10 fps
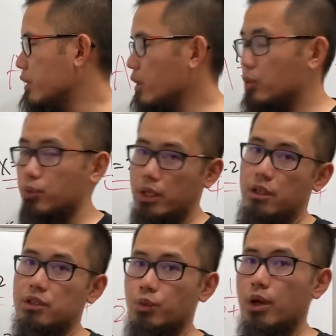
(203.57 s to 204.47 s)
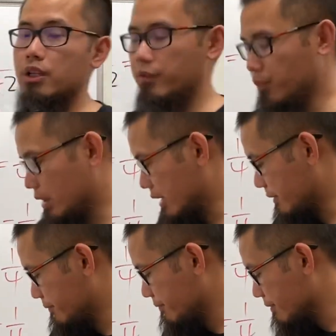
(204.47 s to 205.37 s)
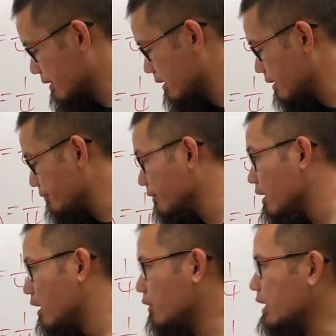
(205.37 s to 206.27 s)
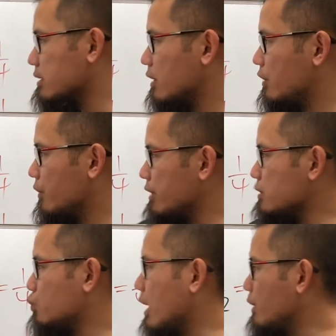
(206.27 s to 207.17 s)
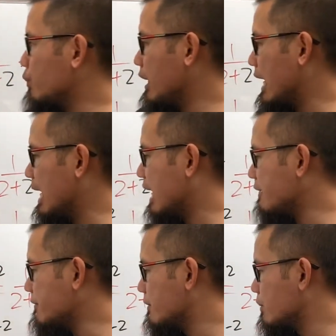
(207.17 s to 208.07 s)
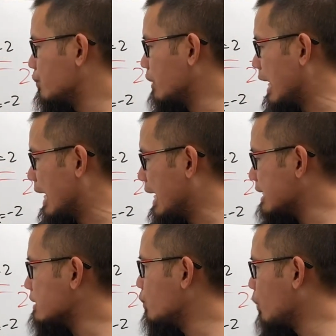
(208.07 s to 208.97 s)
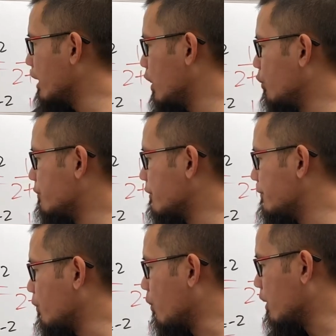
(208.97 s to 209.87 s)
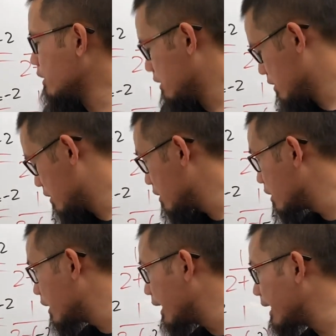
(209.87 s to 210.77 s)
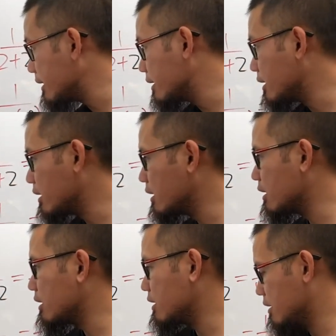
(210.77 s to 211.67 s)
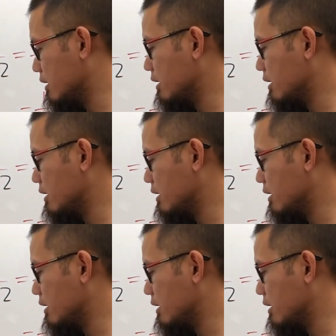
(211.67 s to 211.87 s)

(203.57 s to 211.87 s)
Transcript: can do right here as well, if you would like. All right, for this one, we have to add 1 over 4 and uh,